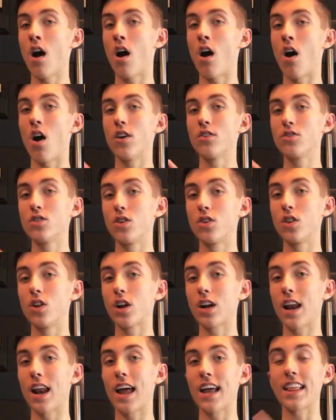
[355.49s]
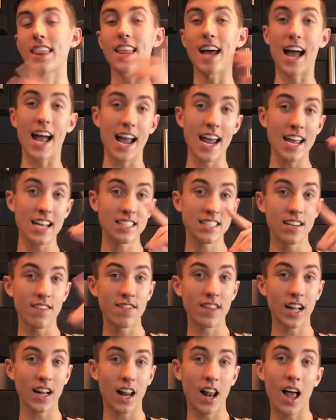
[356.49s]
on to look like the hands
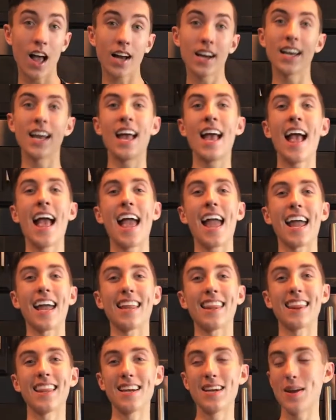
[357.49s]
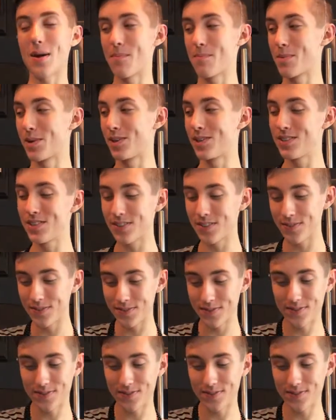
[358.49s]
of the clock and the numbers.